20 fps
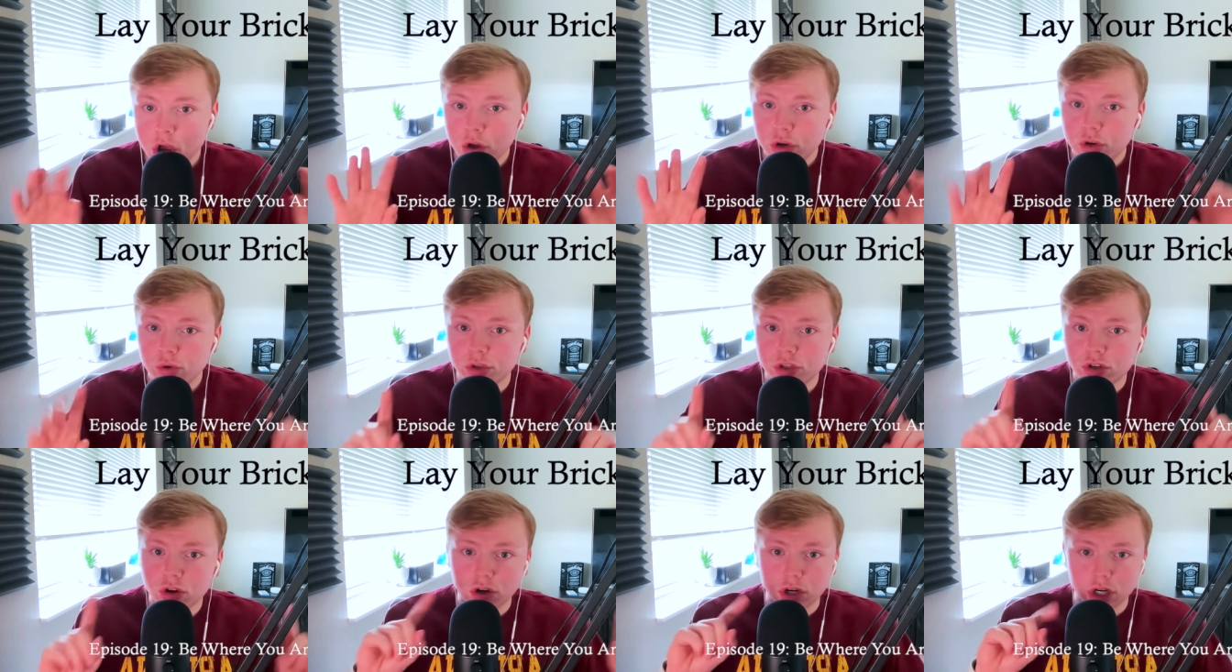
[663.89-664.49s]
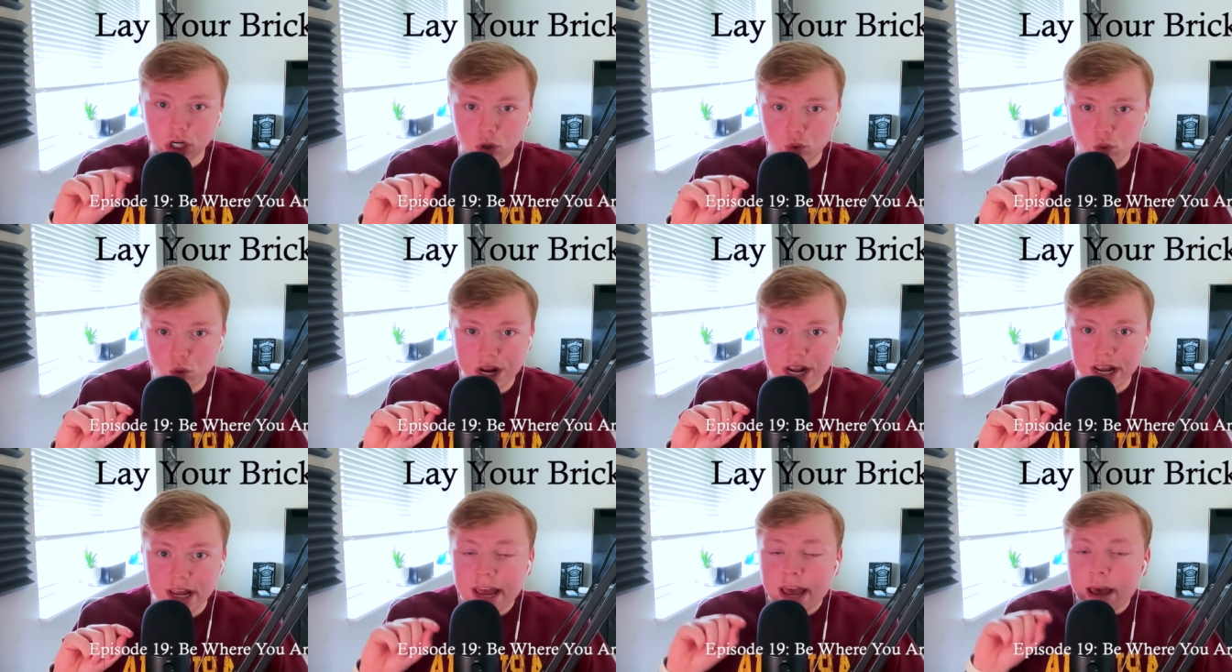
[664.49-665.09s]
to a certain
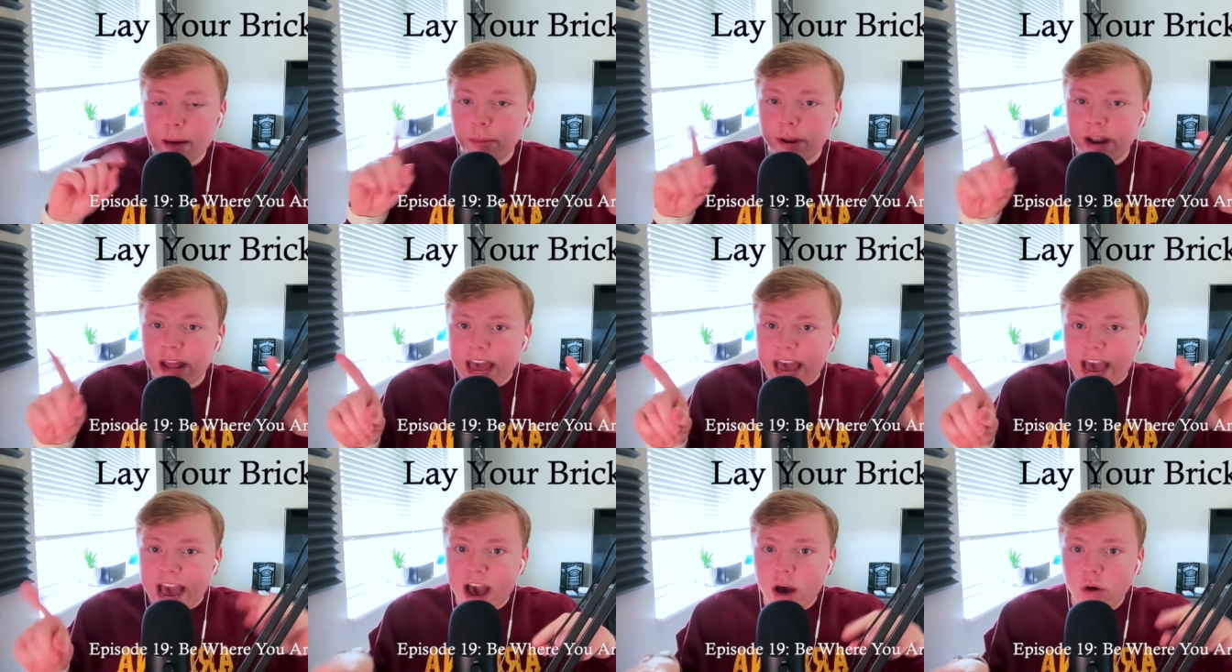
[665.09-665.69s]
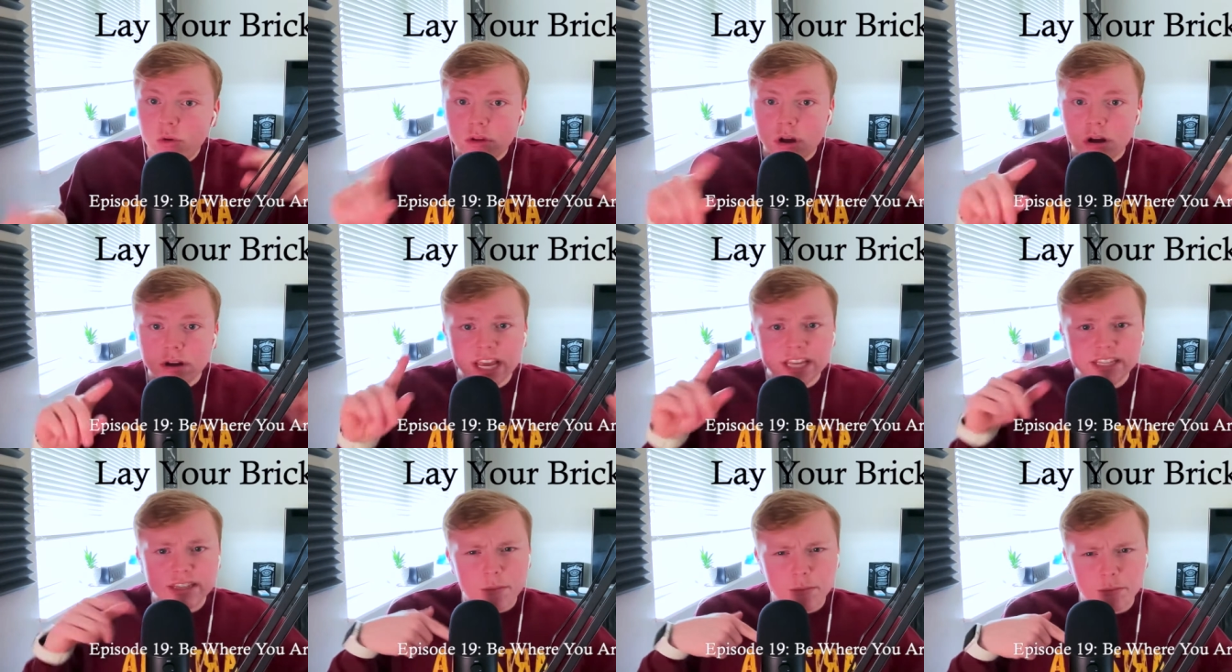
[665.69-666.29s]
degree, but how long
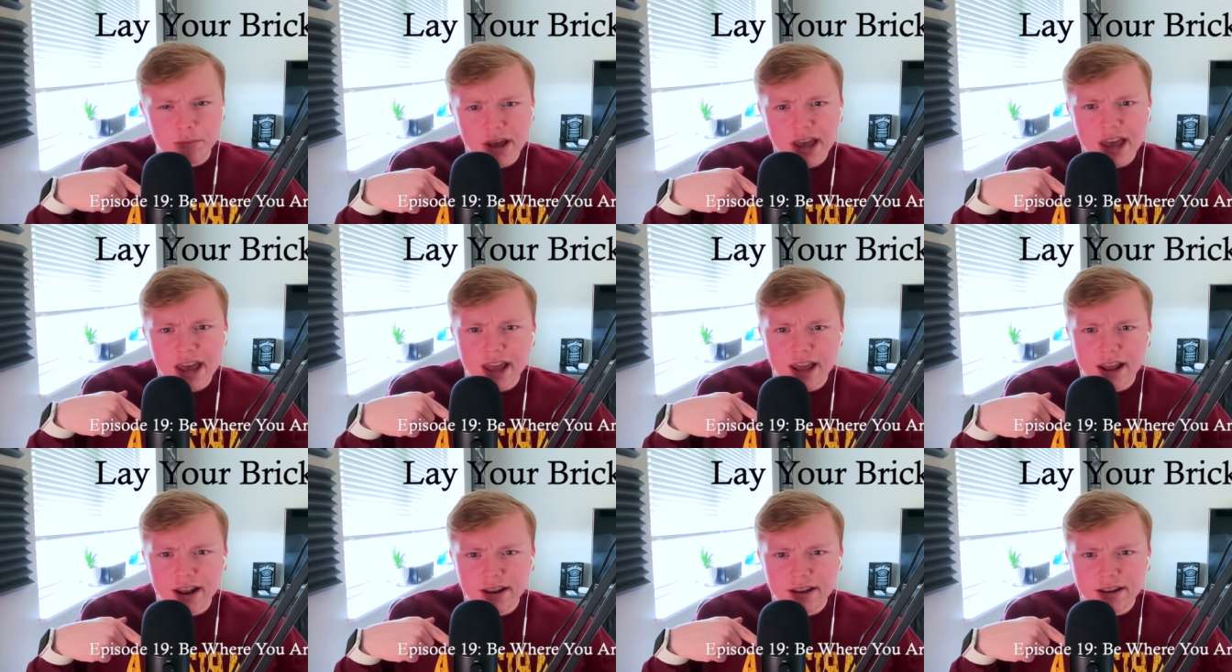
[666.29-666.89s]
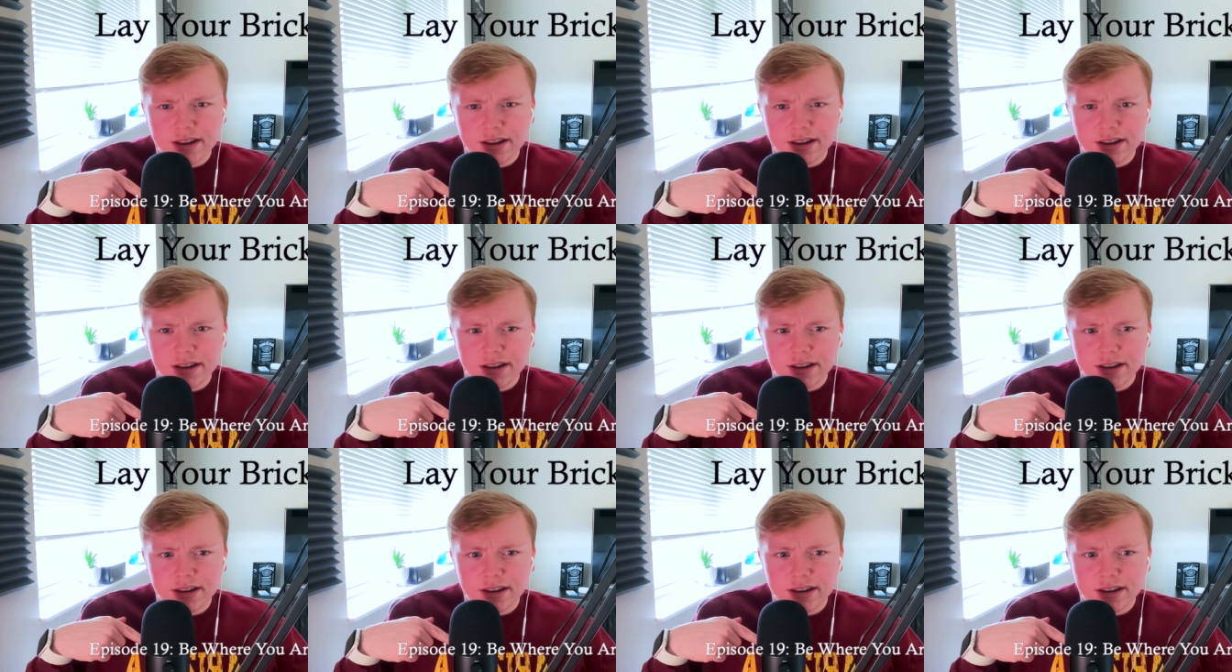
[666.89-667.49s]
has it been
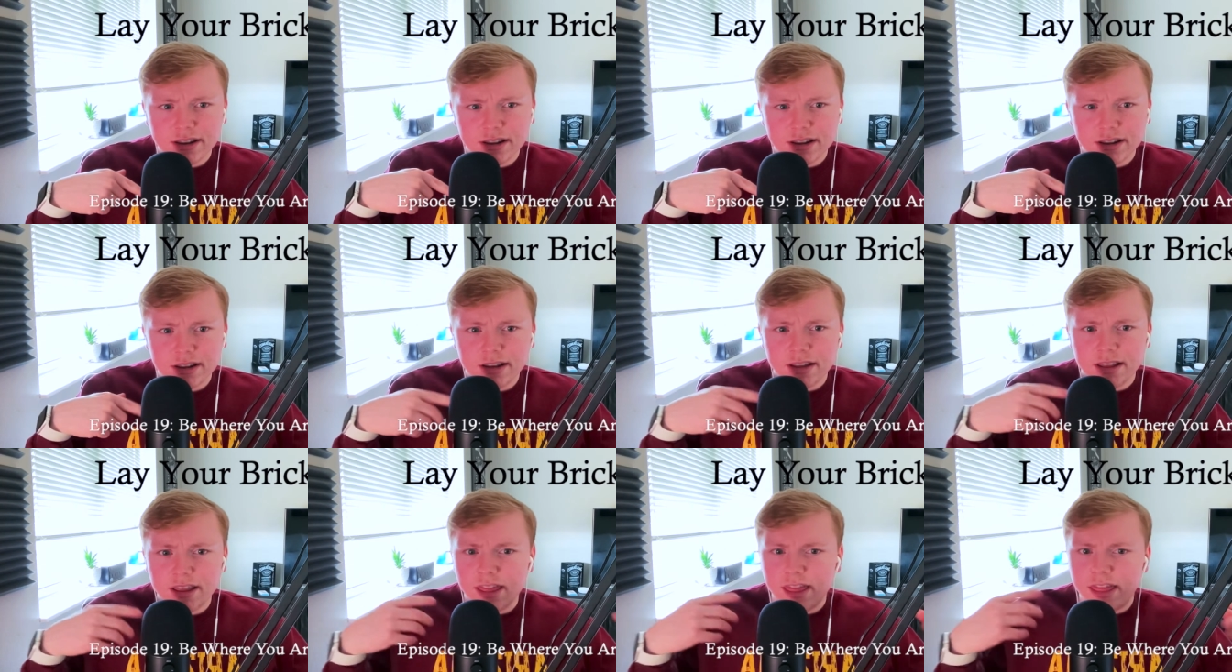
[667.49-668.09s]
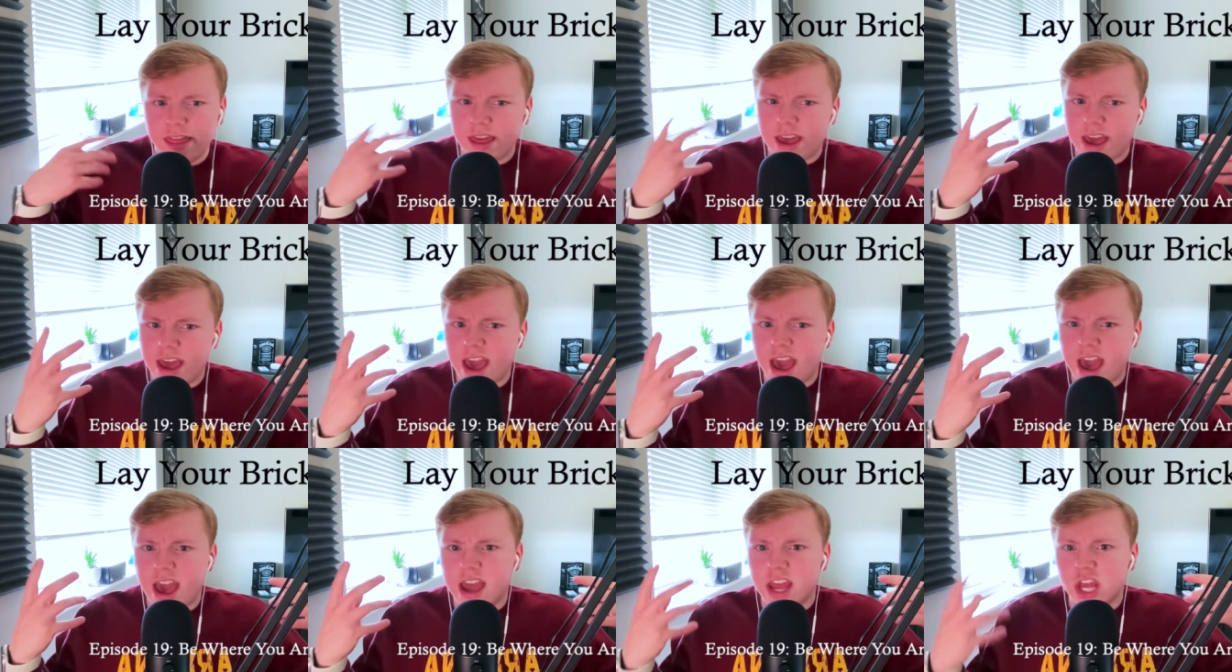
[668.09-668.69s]

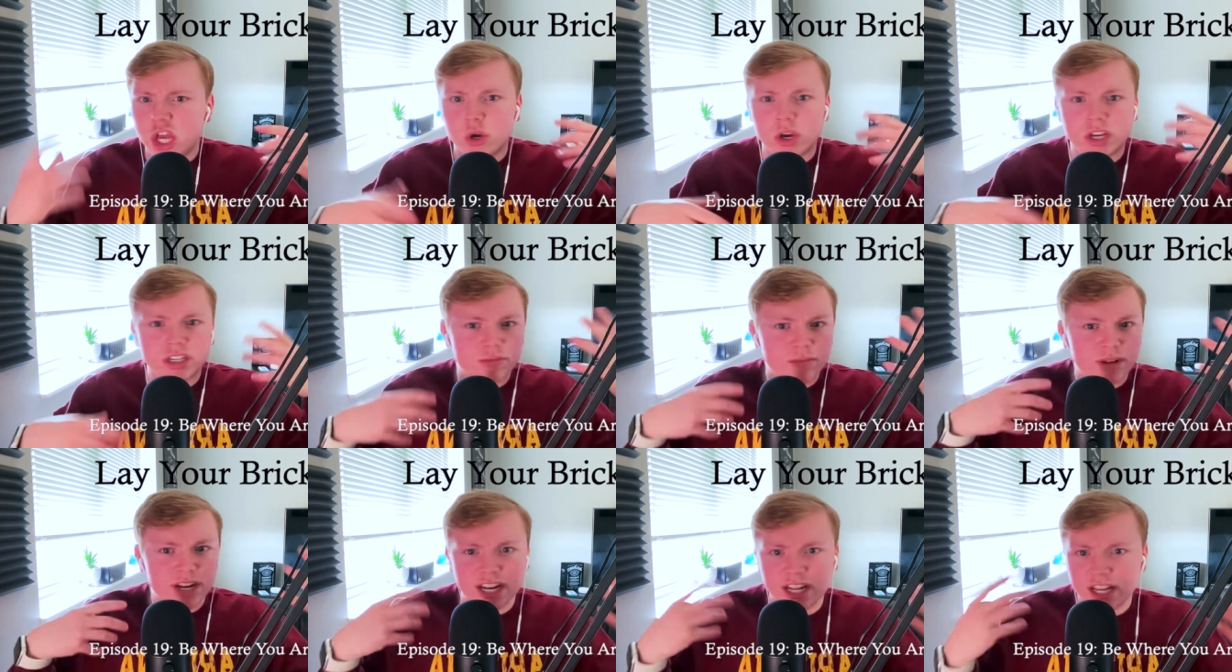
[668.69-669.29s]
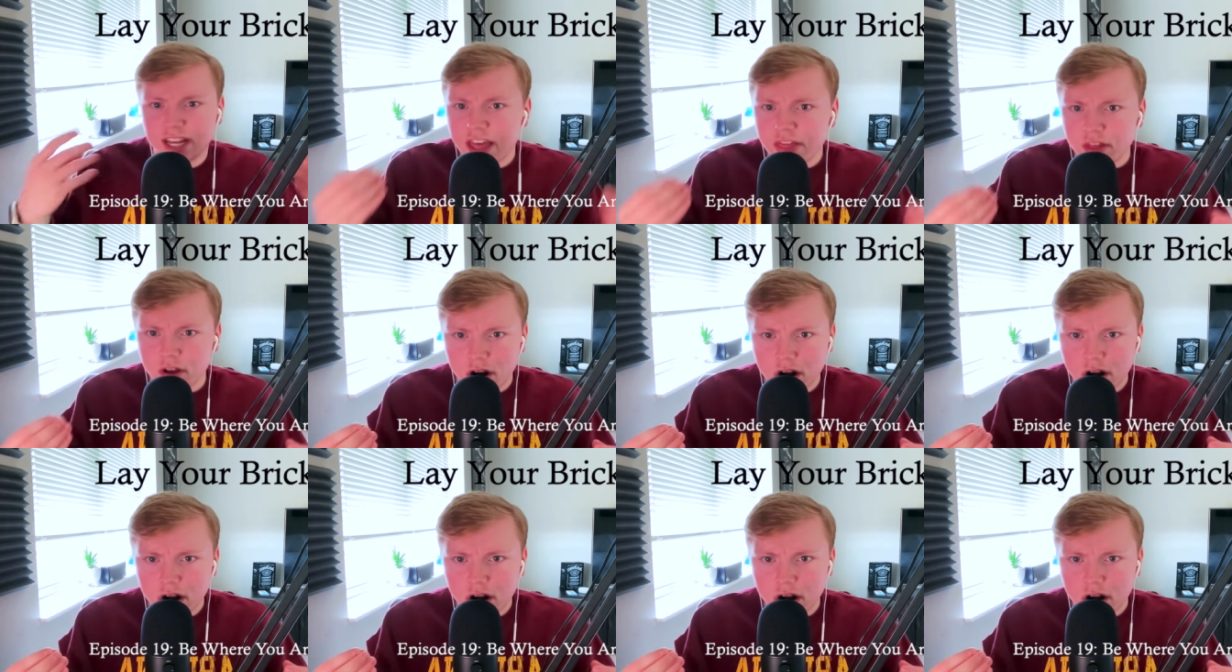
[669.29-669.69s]
that you guys have been together?